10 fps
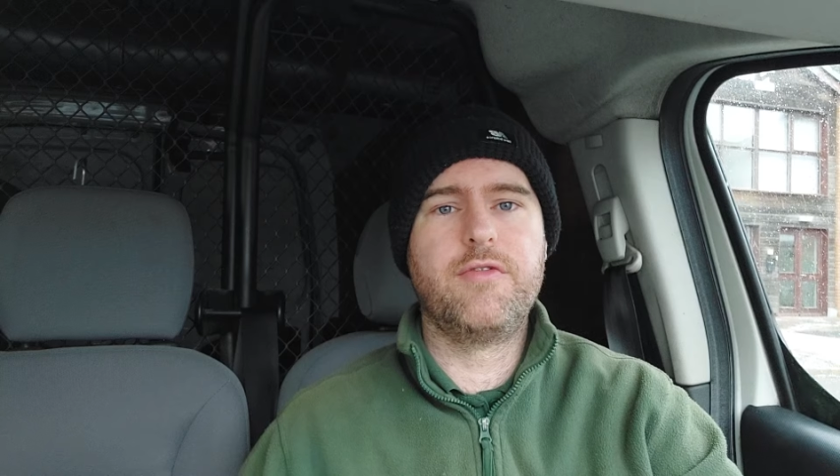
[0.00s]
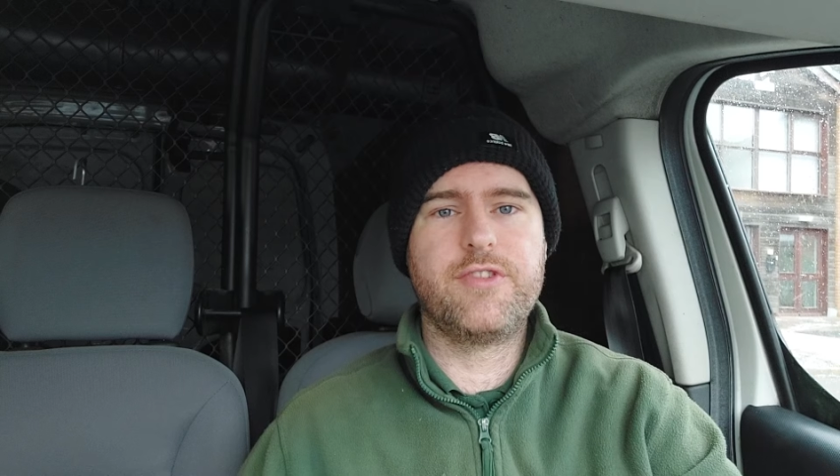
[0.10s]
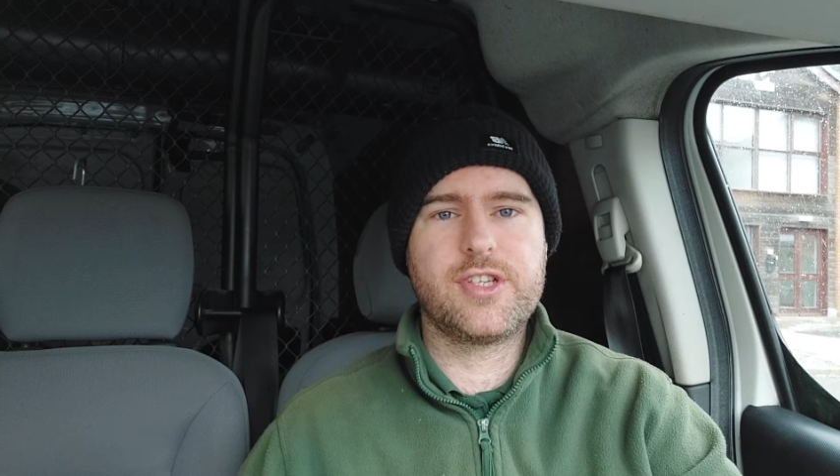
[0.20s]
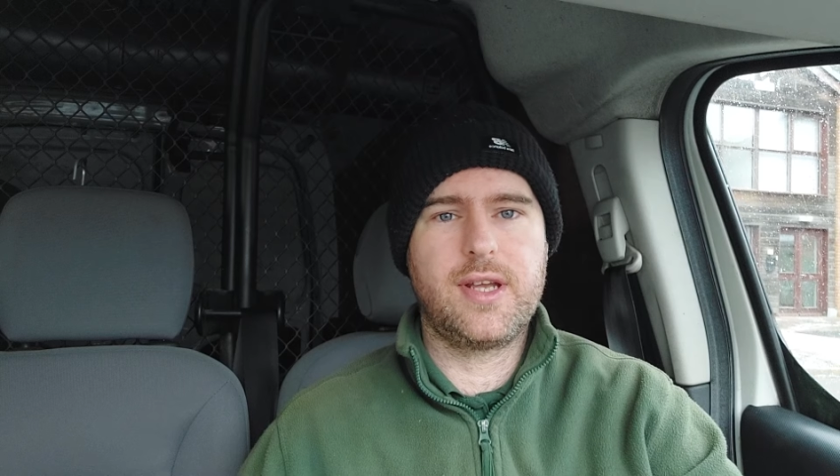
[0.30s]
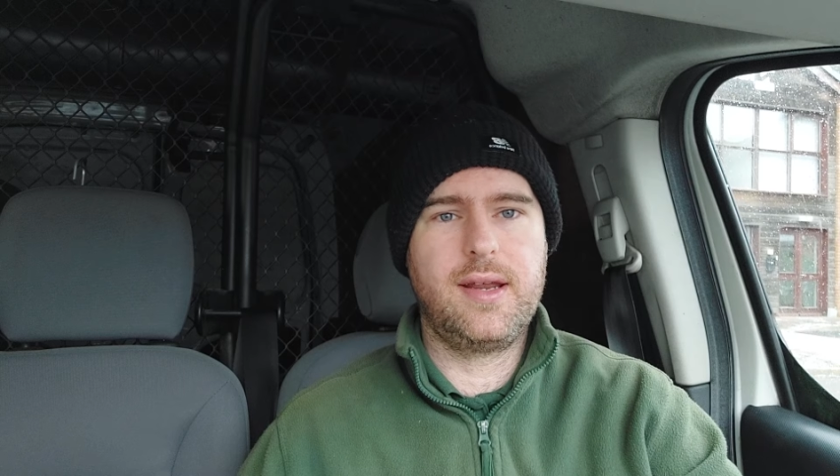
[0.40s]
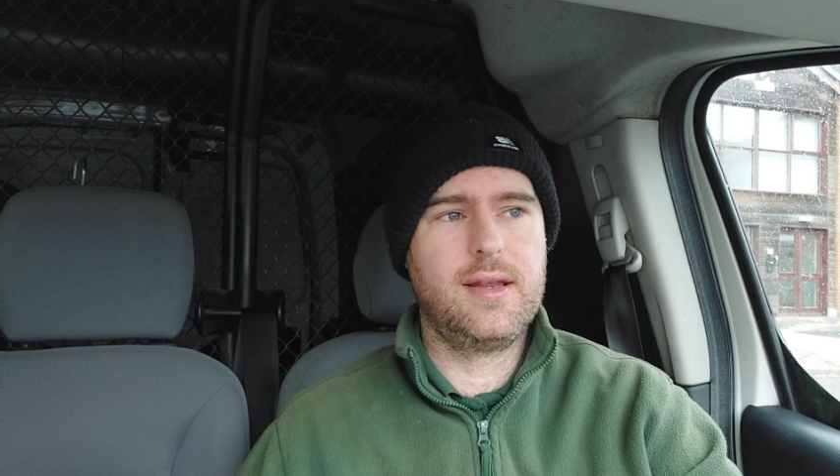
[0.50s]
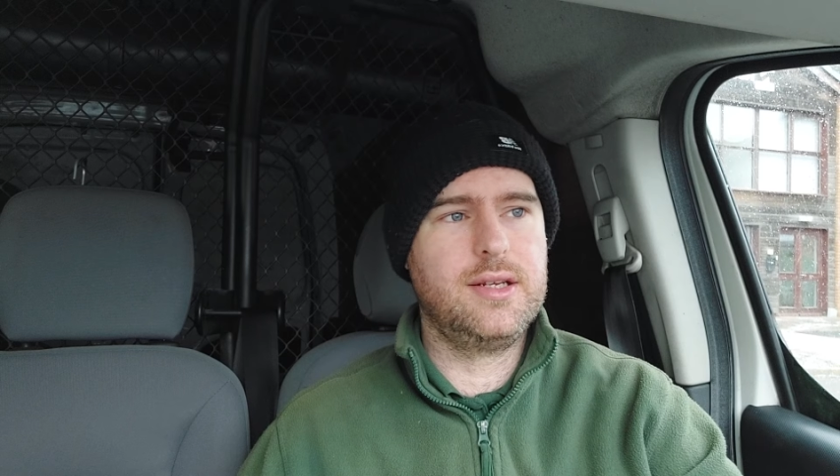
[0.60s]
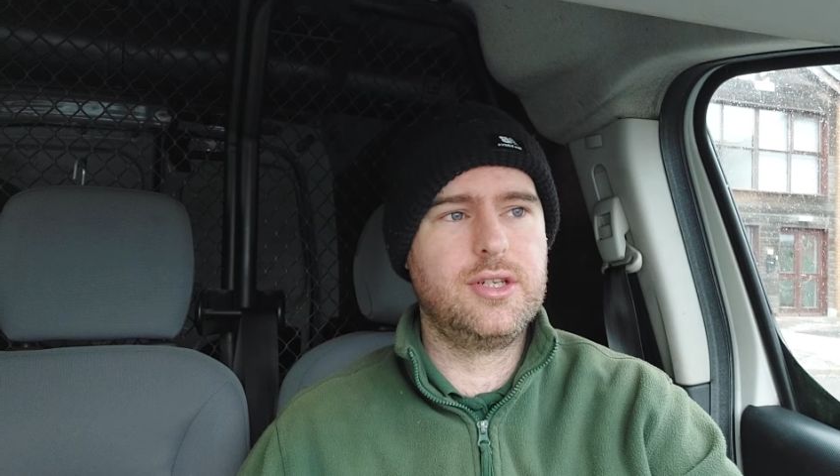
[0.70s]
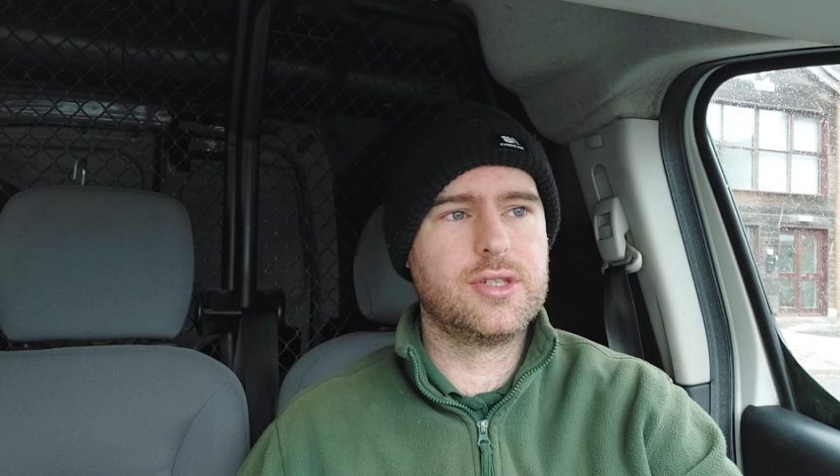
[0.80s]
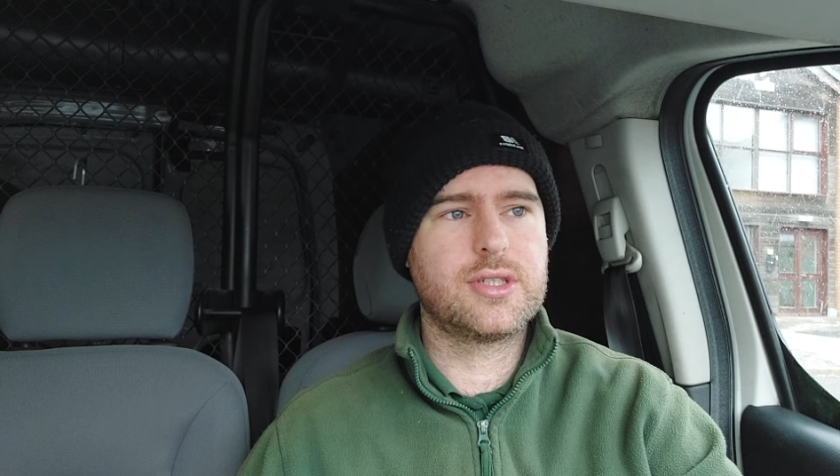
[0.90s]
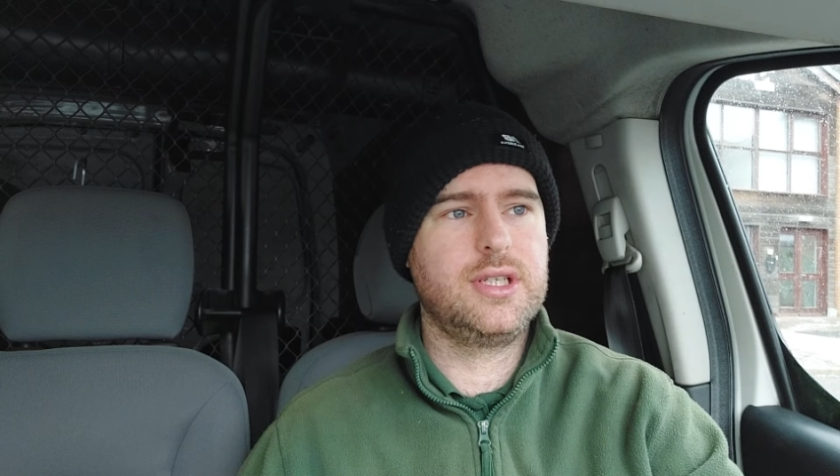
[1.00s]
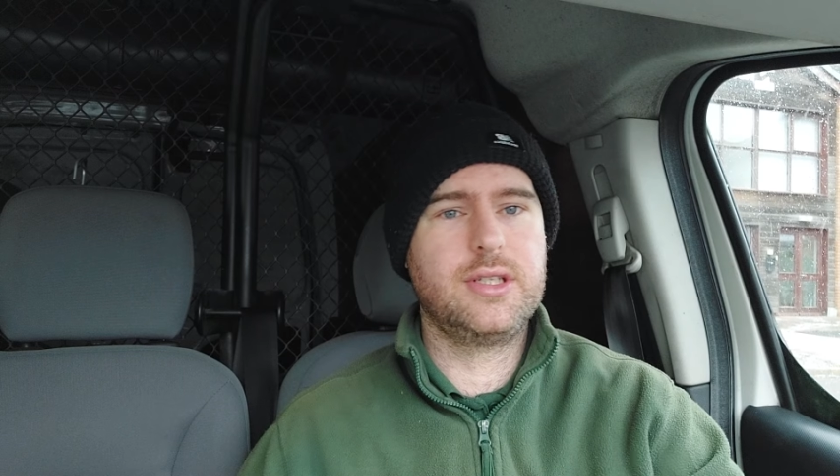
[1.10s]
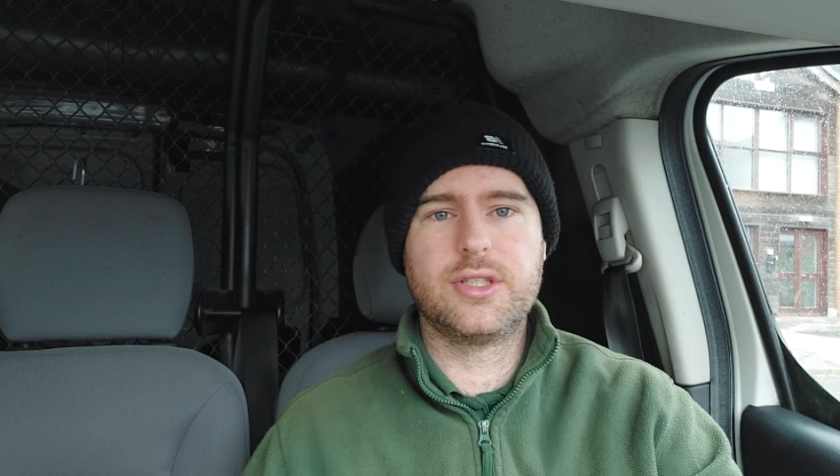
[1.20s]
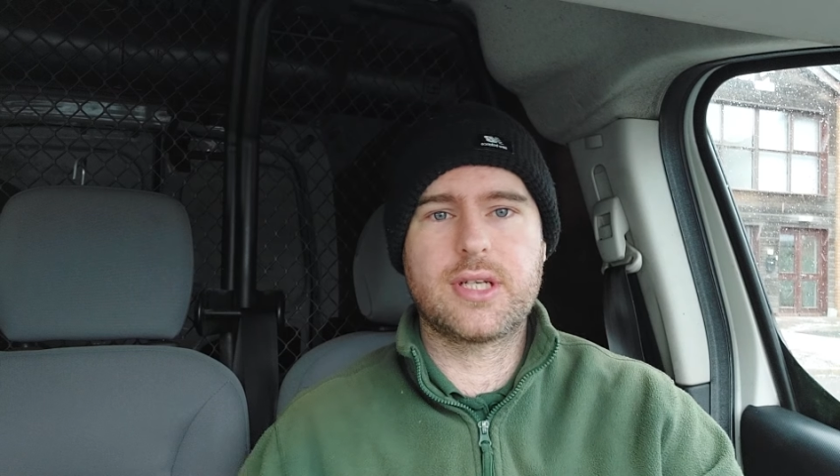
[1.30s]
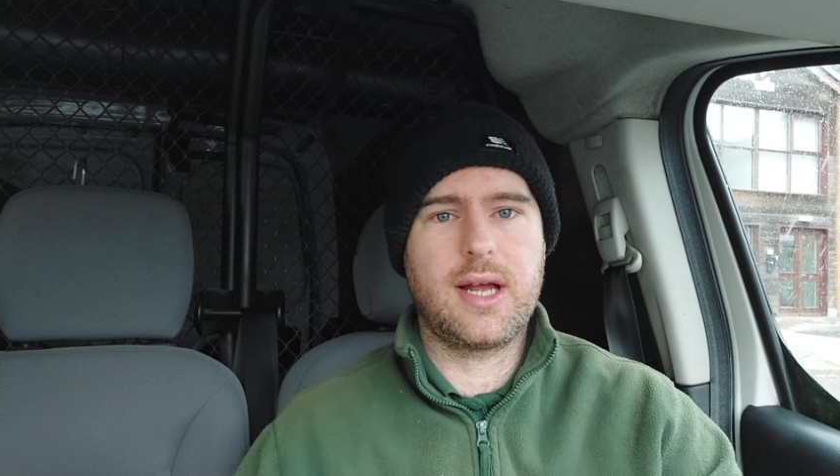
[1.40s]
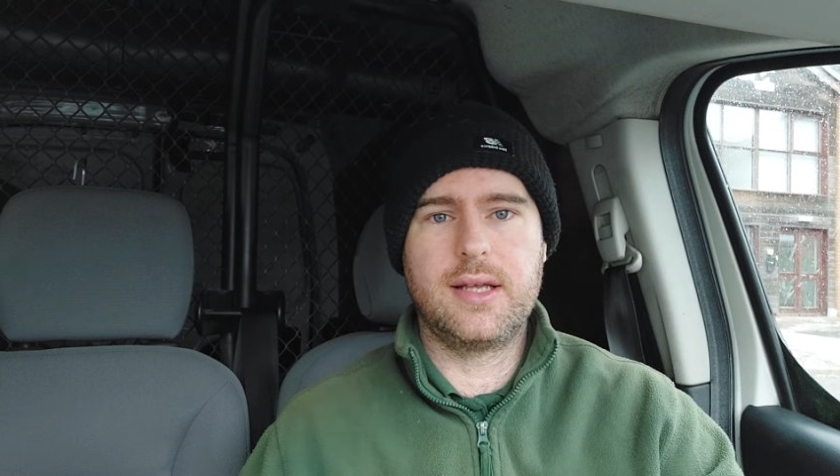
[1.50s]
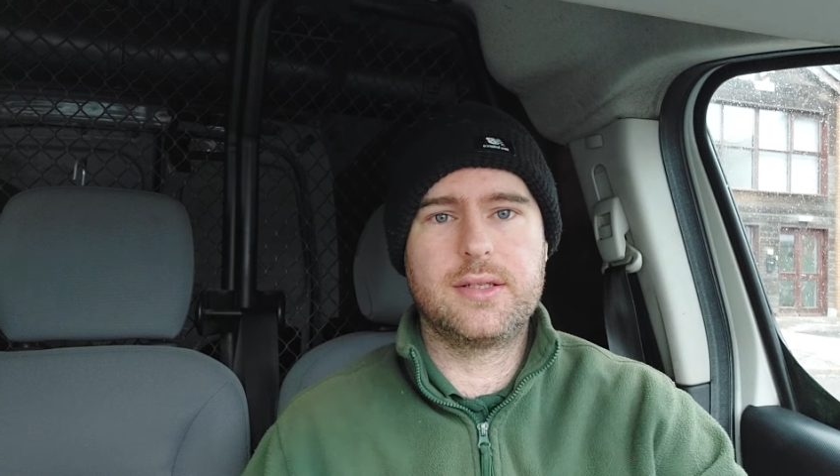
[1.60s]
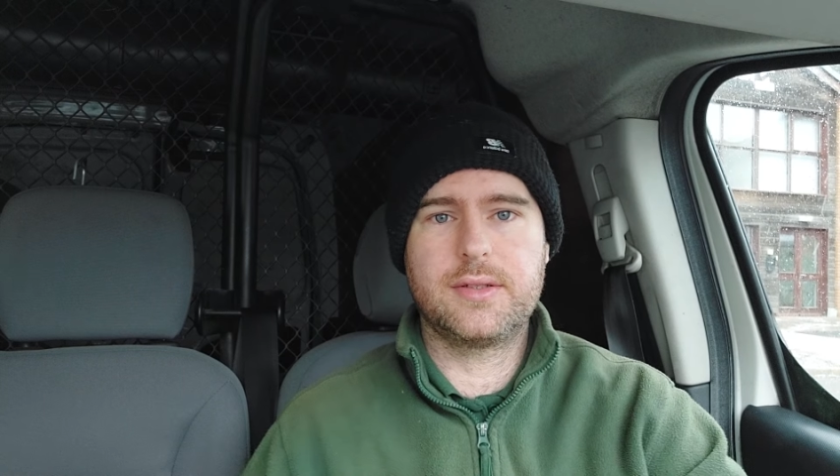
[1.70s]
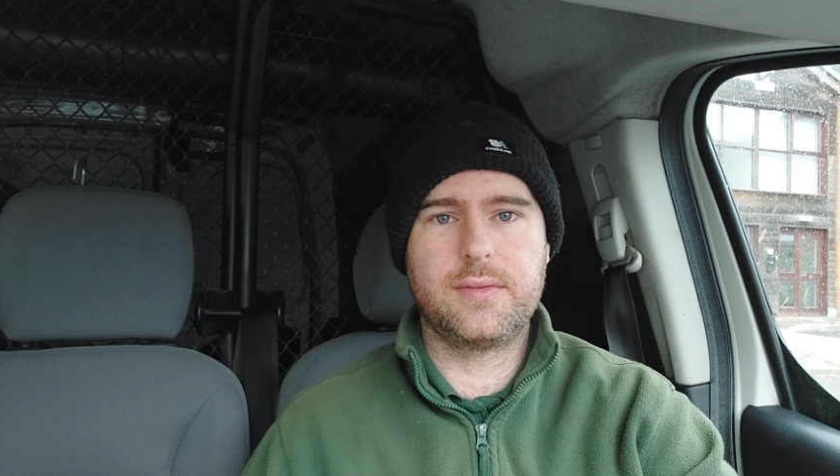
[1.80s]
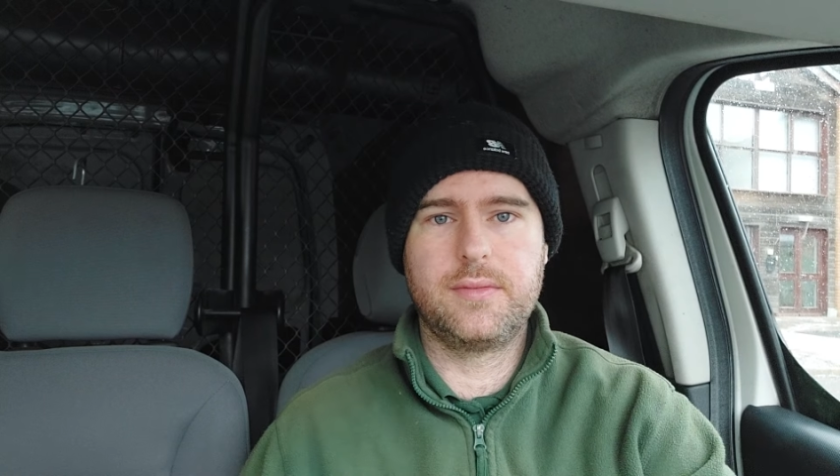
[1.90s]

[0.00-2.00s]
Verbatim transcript: unforeseen and you just you just kind of